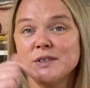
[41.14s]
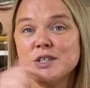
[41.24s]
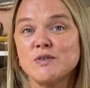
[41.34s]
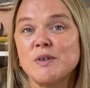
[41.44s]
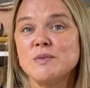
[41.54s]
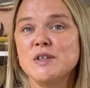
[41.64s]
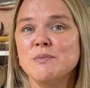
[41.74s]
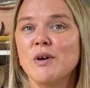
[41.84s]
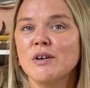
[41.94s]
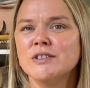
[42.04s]
description
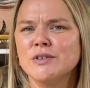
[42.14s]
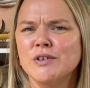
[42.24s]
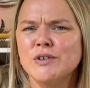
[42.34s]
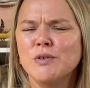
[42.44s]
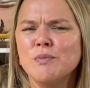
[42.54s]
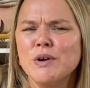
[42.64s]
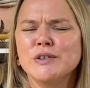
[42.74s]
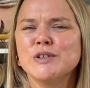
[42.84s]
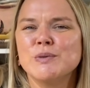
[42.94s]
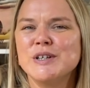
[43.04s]
box or
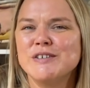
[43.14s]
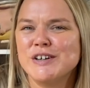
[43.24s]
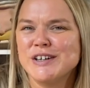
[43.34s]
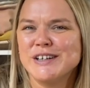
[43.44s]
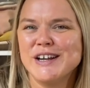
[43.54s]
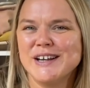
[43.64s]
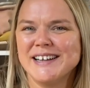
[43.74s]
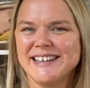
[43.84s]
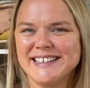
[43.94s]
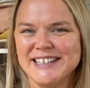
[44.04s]
notebooks or whatever
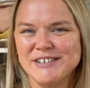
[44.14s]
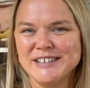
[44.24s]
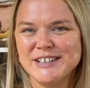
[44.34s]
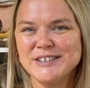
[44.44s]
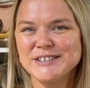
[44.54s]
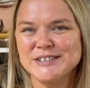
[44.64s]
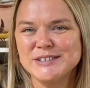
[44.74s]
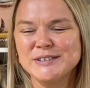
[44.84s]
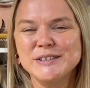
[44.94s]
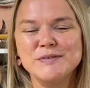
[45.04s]
down here.
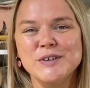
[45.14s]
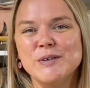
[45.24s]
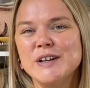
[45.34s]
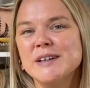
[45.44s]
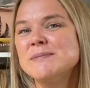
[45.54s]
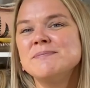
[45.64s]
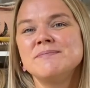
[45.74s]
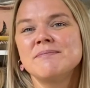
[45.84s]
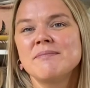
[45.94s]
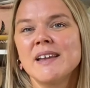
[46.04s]
So if you want to
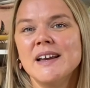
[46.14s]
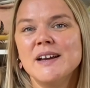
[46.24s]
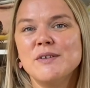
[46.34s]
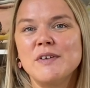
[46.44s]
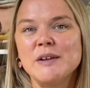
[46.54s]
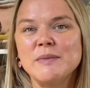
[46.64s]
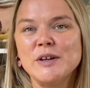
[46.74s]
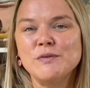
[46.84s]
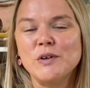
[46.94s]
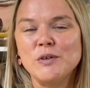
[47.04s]
find me
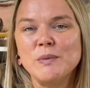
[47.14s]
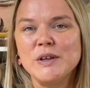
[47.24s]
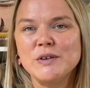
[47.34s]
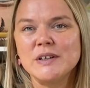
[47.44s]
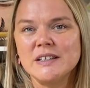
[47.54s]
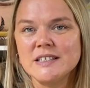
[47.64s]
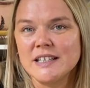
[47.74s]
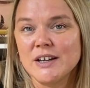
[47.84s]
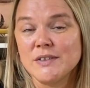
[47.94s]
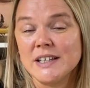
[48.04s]
or follow me, you can
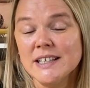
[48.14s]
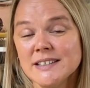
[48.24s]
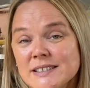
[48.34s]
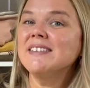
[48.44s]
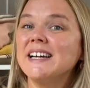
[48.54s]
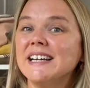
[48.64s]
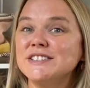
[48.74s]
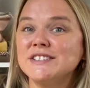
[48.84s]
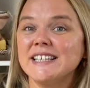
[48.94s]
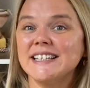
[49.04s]
check out the links.
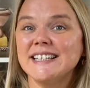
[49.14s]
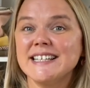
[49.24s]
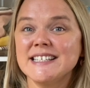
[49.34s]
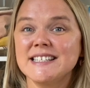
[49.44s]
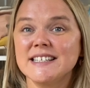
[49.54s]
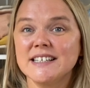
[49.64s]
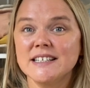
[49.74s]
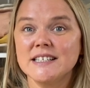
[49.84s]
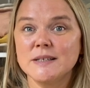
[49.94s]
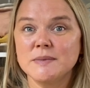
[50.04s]
Today is Friday,